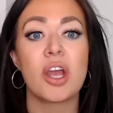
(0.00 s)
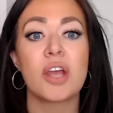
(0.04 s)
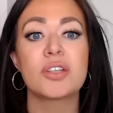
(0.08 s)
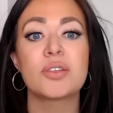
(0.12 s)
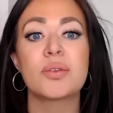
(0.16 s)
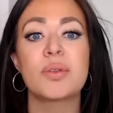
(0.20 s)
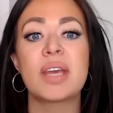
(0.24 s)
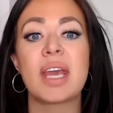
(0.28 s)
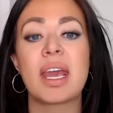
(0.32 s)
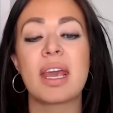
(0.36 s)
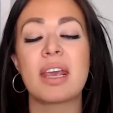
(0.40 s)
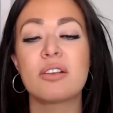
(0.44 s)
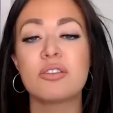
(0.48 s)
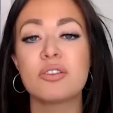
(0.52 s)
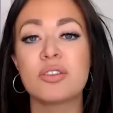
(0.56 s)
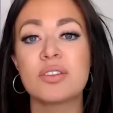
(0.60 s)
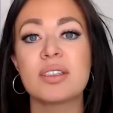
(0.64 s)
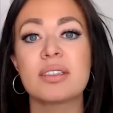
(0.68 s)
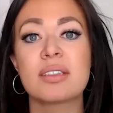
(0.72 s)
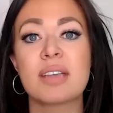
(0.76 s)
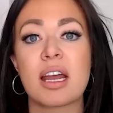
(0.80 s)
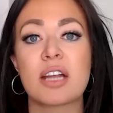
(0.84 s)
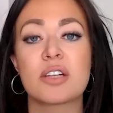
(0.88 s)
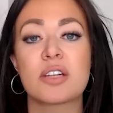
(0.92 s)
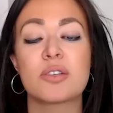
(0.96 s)
So the anxious
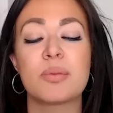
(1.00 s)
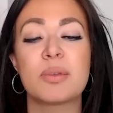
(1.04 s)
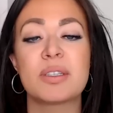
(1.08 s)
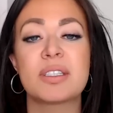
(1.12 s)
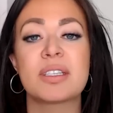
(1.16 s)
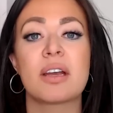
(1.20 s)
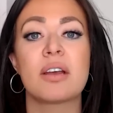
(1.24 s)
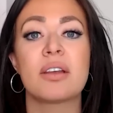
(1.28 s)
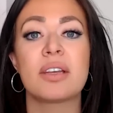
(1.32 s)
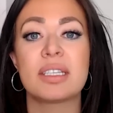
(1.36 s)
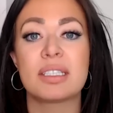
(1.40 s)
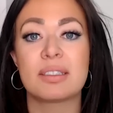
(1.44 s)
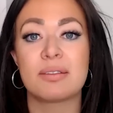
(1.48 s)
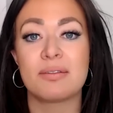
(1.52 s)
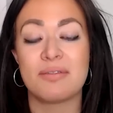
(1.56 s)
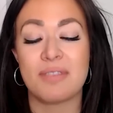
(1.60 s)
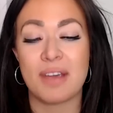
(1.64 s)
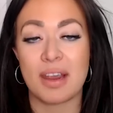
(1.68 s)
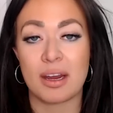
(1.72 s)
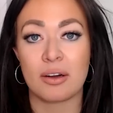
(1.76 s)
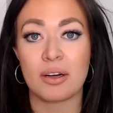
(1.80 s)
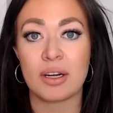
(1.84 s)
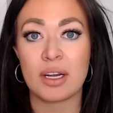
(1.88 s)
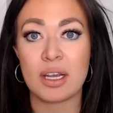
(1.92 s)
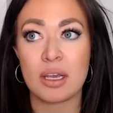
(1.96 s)
attachment style is
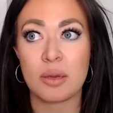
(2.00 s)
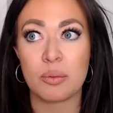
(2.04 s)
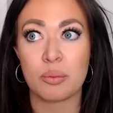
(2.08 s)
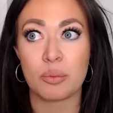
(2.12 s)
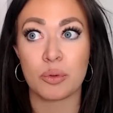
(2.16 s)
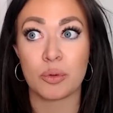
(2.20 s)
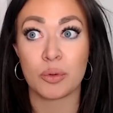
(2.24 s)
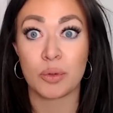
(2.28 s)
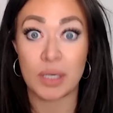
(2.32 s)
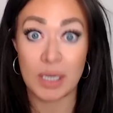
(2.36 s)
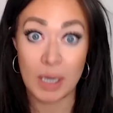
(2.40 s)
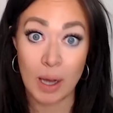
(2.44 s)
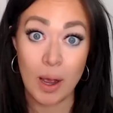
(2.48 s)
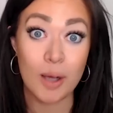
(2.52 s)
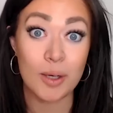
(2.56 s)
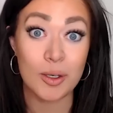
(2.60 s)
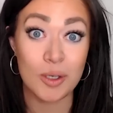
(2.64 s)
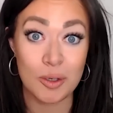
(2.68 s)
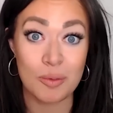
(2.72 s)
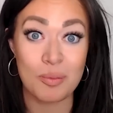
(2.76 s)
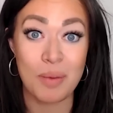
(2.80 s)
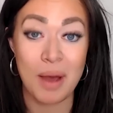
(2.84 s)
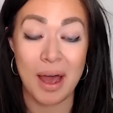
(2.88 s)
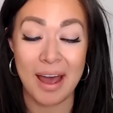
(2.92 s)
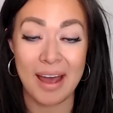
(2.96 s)
very
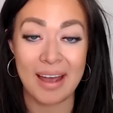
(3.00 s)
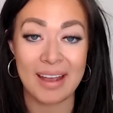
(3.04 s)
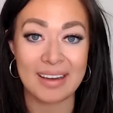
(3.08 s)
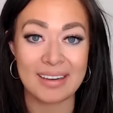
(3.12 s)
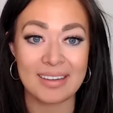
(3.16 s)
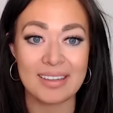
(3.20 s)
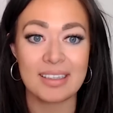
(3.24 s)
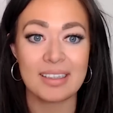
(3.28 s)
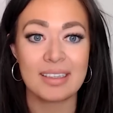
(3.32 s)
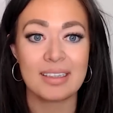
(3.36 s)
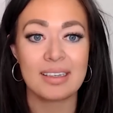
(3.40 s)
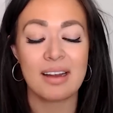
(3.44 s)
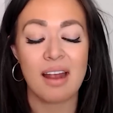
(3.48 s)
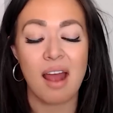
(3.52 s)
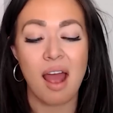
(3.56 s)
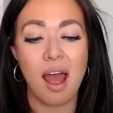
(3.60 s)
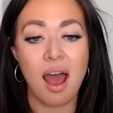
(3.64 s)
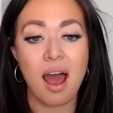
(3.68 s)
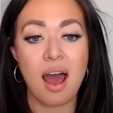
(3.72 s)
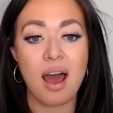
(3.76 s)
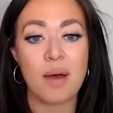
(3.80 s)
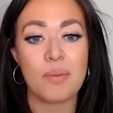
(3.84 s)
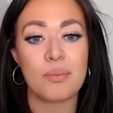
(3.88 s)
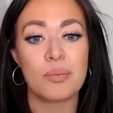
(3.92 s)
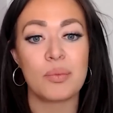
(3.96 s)
preoccupied
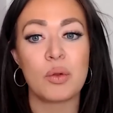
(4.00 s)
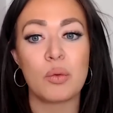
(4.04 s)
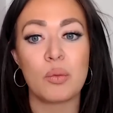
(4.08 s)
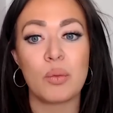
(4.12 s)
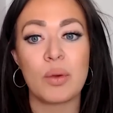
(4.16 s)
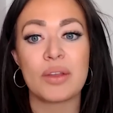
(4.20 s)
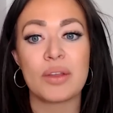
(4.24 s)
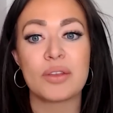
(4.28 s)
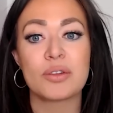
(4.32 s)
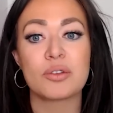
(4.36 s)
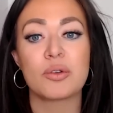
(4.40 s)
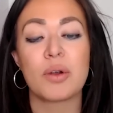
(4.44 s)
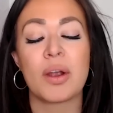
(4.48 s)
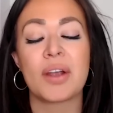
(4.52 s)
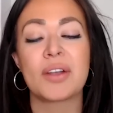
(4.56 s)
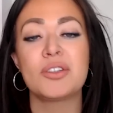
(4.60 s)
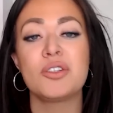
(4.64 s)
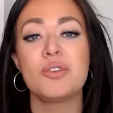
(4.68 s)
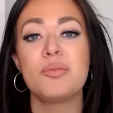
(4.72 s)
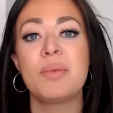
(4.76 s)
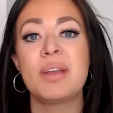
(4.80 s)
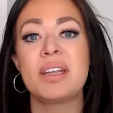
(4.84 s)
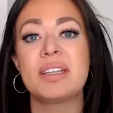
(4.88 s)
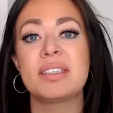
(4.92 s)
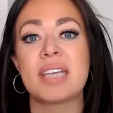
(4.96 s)
um, with trying
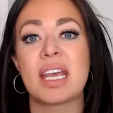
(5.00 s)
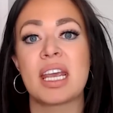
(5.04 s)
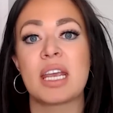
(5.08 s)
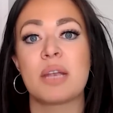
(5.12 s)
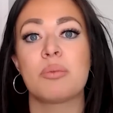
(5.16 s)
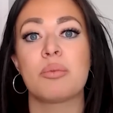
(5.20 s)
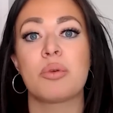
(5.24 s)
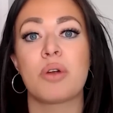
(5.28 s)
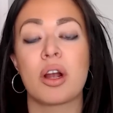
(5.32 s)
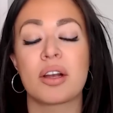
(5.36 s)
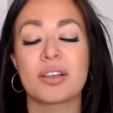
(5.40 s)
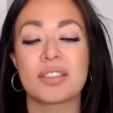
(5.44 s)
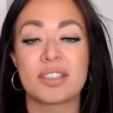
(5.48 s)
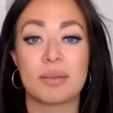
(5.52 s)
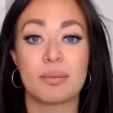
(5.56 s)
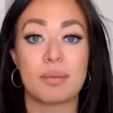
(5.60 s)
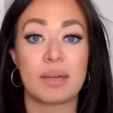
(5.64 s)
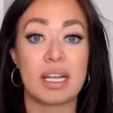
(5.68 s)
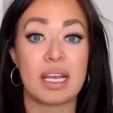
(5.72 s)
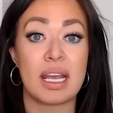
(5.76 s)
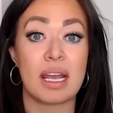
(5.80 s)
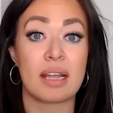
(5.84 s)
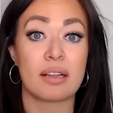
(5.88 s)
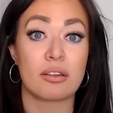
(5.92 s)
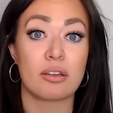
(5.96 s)
to maintain
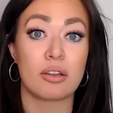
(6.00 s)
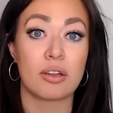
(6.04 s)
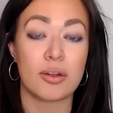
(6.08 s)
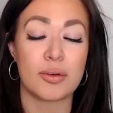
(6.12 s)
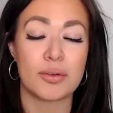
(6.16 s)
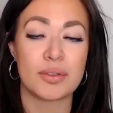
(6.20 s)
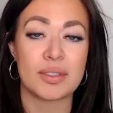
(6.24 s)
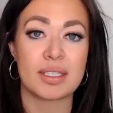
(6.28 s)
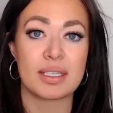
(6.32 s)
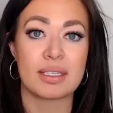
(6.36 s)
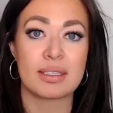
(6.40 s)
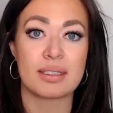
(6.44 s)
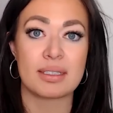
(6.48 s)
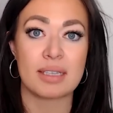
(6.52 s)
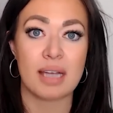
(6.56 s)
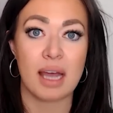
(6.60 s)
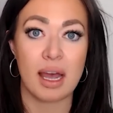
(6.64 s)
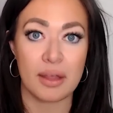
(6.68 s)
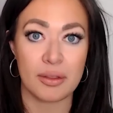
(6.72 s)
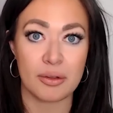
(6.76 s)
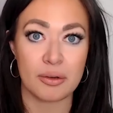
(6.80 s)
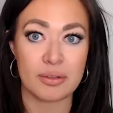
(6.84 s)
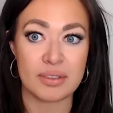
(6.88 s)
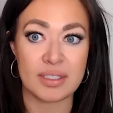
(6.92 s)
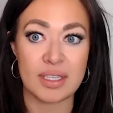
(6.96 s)
proximity and closeness to
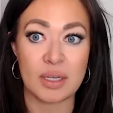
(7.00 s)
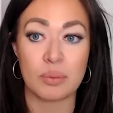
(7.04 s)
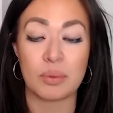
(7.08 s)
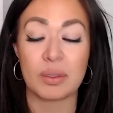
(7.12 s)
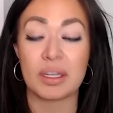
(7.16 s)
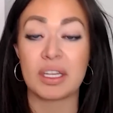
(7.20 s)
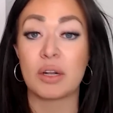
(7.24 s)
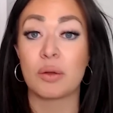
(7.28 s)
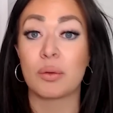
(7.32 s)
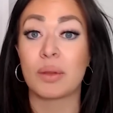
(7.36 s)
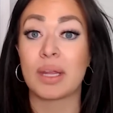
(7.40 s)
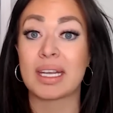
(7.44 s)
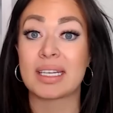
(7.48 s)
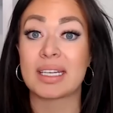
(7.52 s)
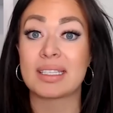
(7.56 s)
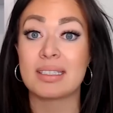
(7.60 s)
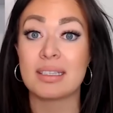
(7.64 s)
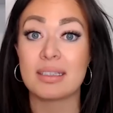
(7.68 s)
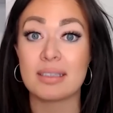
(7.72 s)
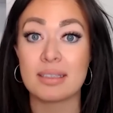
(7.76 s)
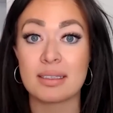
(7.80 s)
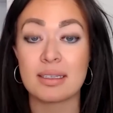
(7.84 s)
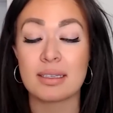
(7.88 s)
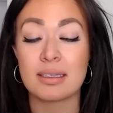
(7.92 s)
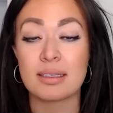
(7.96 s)
others. They really don't like
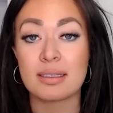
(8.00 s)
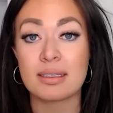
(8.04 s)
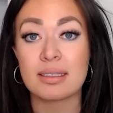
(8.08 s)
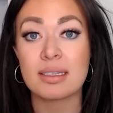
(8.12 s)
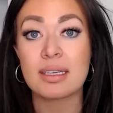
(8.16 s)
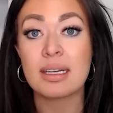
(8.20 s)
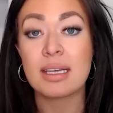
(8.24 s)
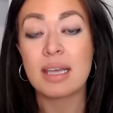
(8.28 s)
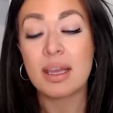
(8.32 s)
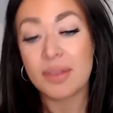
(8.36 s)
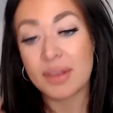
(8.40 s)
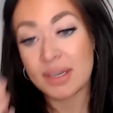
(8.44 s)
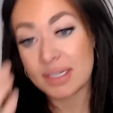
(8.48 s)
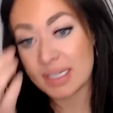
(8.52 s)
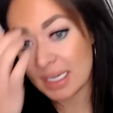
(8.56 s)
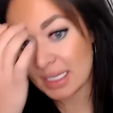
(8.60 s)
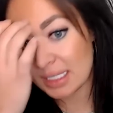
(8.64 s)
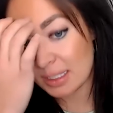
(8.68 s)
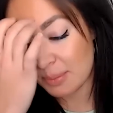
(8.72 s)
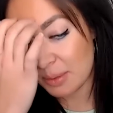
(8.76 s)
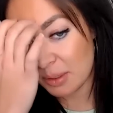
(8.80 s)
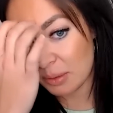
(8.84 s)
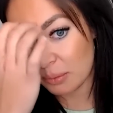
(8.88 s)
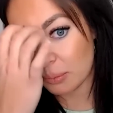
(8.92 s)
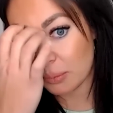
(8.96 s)
distance. They tend
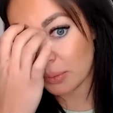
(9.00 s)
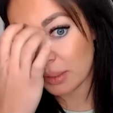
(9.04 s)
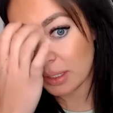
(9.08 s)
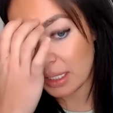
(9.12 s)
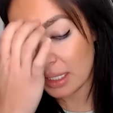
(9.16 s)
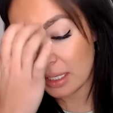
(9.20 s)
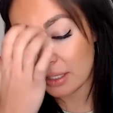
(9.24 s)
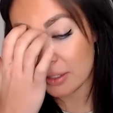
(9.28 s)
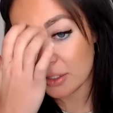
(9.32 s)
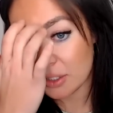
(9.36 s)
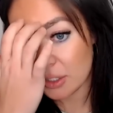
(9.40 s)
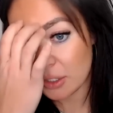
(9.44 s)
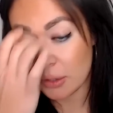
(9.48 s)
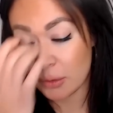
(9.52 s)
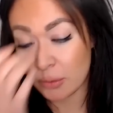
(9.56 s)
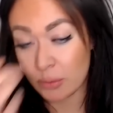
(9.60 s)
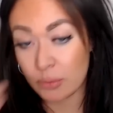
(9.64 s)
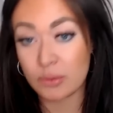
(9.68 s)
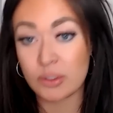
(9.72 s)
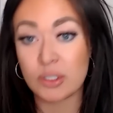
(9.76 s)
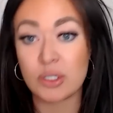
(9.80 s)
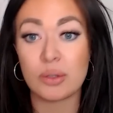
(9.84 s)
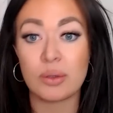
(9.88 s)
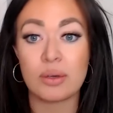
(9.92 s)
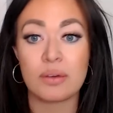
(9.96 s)
to be really
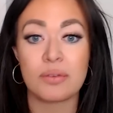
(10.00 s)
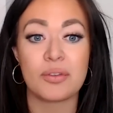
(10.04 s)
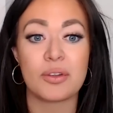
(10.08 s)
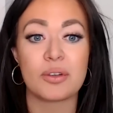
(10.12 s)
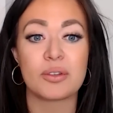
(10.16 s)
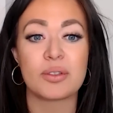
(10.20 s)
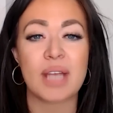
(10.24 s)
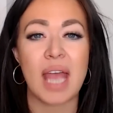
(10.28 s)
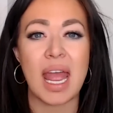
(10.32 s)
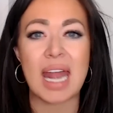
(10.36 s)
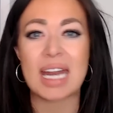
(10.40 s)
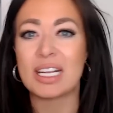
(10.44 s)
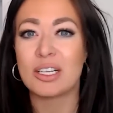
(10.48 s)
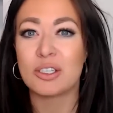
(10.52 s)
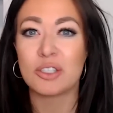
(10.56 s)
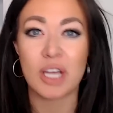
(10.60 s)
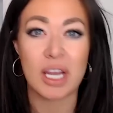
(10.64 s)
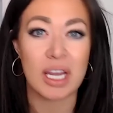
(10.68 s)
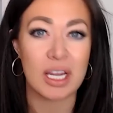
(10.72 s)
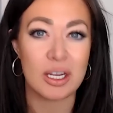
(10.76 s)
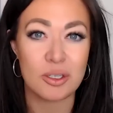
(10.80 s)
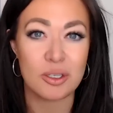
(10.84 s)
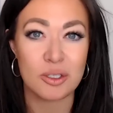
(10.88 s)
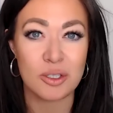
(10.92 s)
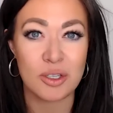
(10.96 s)
attuned to if there's any
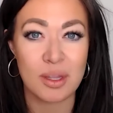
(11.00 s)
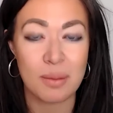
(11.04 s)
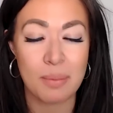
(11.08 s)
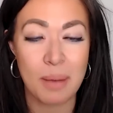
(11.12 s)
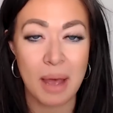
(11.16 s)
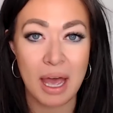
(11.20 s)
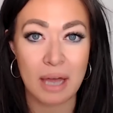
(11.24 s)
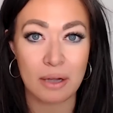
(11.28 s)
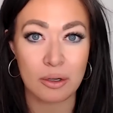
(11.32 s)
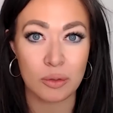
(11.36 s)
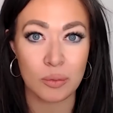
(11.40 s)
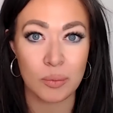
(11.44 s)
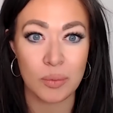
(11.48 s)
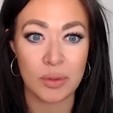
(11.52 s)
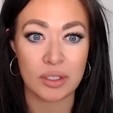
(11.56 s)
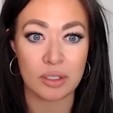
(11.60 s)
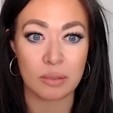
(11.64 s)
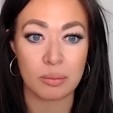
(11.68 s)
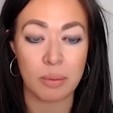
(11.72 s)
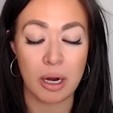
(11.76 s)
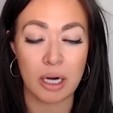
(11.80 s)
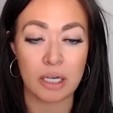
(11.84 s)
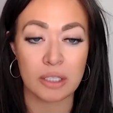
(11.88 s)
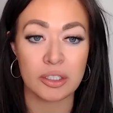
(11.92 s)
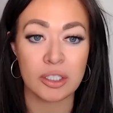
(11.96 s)
change in the pattern with their
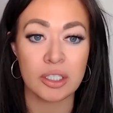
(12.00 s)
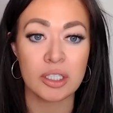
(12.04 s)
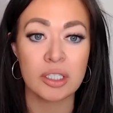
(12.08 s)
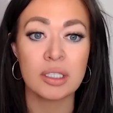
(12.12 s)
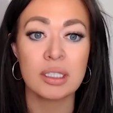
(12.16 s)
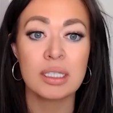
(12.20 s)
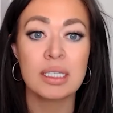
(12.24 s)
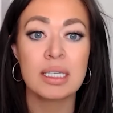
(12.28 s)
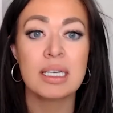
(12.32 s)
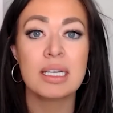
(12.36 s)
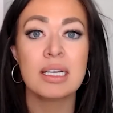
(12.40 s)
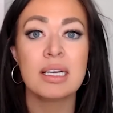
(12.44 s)
partner.